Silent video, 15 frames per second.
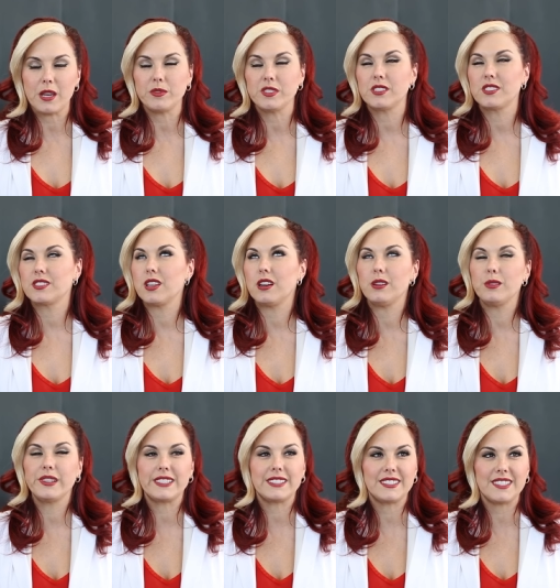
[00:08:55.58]
I was
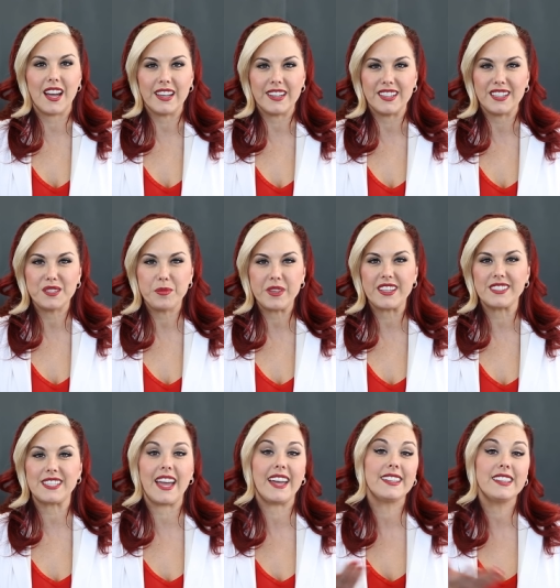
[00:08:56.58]
so excited
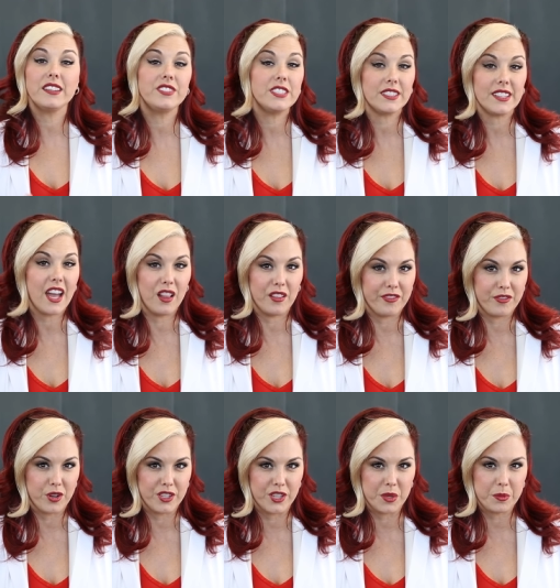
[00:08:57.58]
because I had lived in
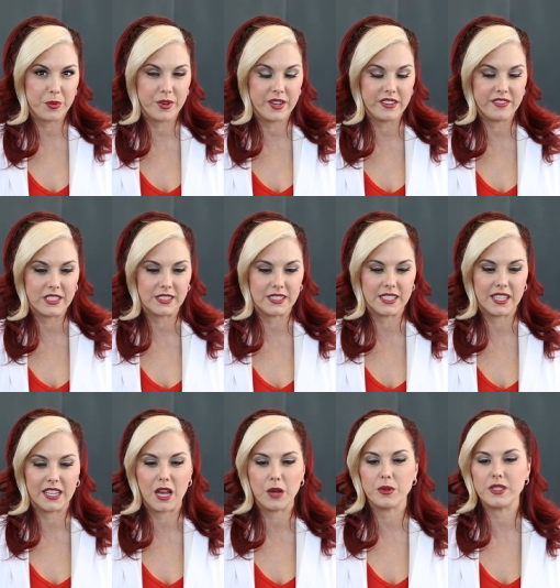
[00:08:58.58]
California
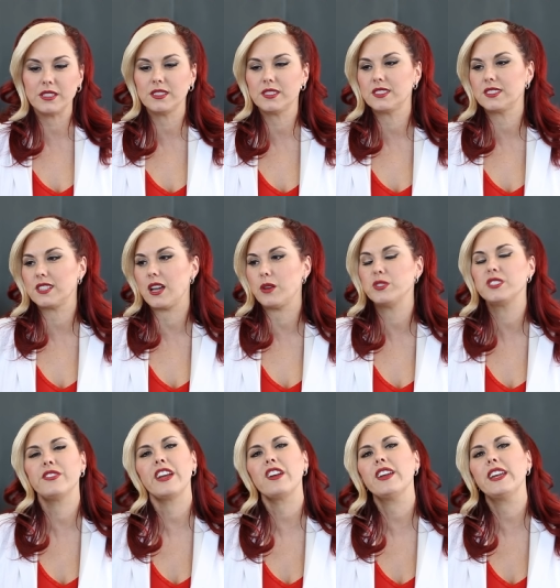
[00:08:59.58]
previously and I was, I
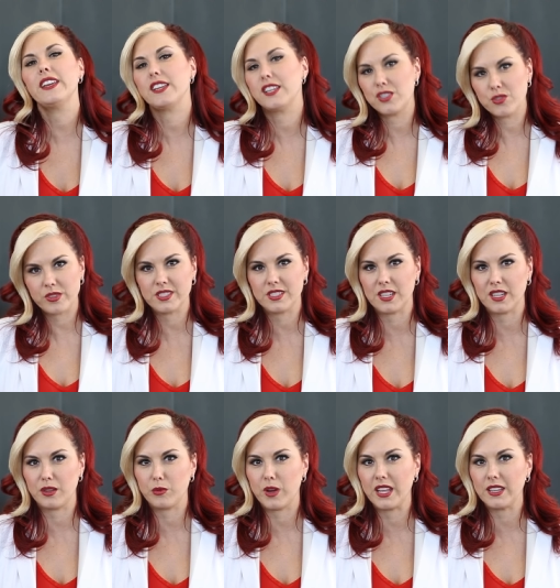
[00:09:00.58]
was very interested
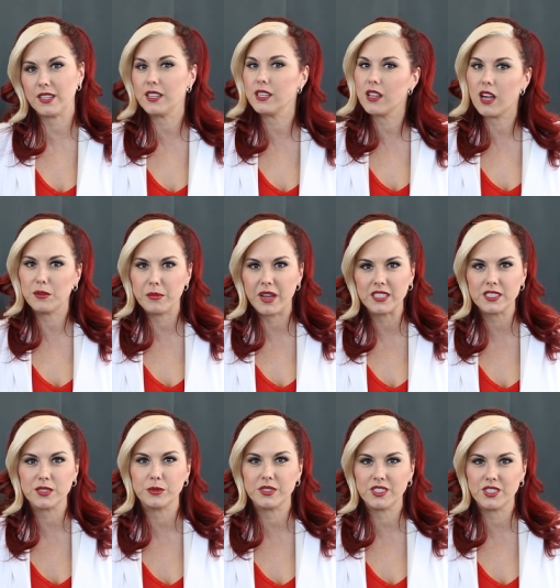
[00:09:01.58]
in what Elon
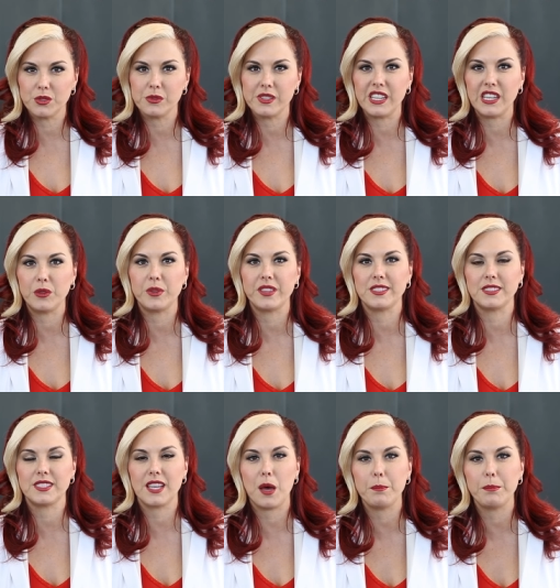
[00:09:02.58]
Musk was doing with
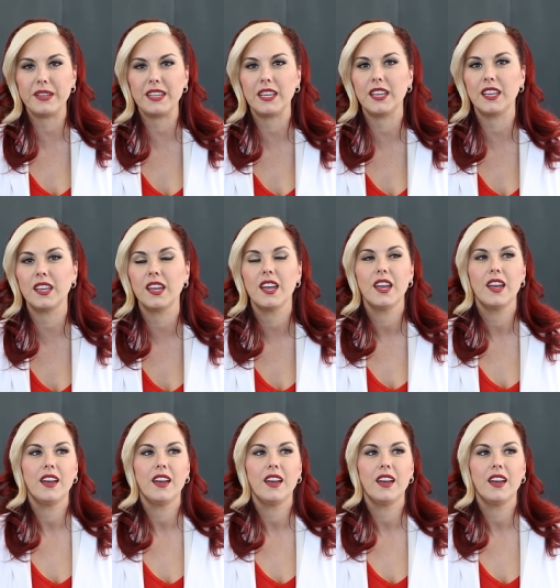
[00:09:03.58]
his company.